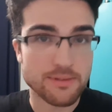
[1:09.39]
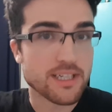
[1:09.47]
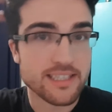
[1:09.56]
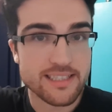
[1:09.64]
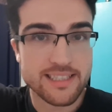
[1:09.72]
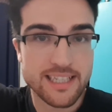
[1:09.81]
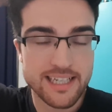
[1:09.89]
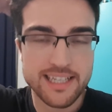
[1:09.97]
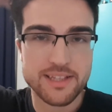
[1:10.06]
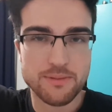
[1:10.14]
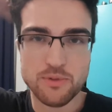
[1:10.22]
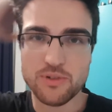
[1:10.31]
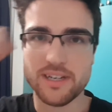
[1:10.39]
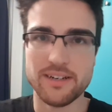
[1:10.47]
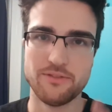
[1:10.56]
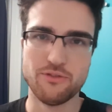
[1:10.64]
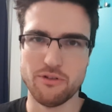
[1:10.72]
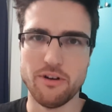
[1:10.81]
because the more kind
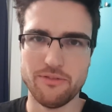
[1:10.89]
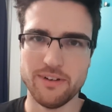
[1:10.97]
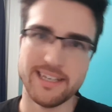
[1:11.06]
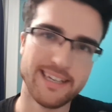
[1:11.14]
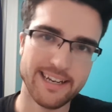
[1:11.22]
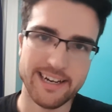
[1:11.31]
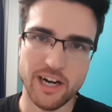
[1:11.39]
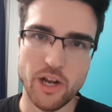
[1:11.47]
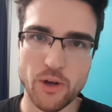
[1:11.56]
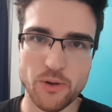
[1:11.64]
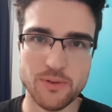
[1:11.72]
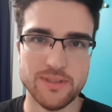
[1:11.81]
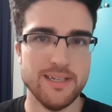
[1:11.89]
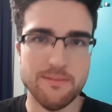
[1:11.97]
of gruffly and low